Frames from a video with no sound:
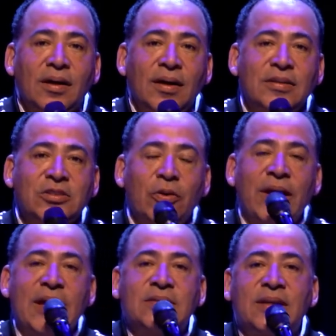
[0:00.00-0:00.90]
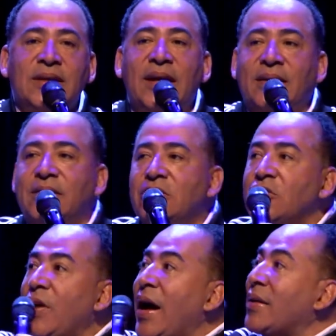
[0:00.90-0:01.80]
It's so easy to get
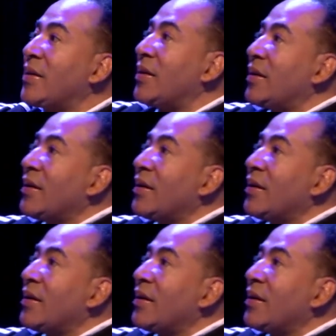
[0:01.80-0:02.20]
distracted.